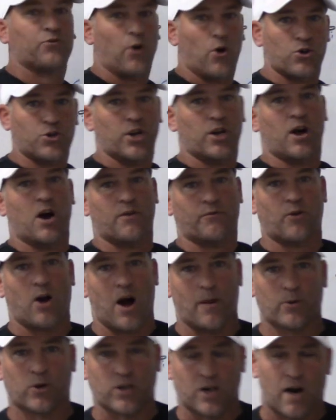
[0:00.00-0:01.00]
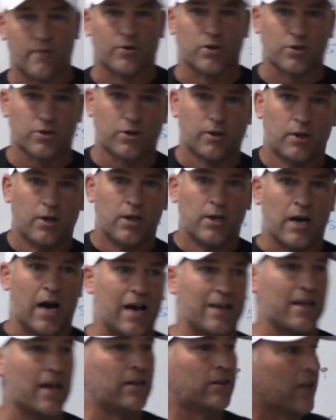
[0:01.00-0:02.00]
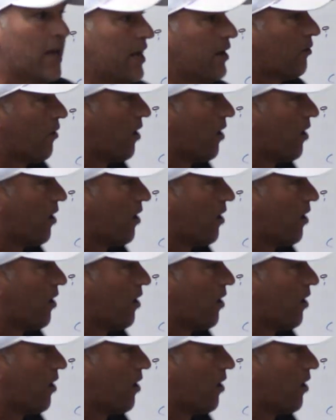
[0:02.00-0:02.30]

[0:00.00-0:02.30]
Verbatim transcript: version of robber coverage. I then later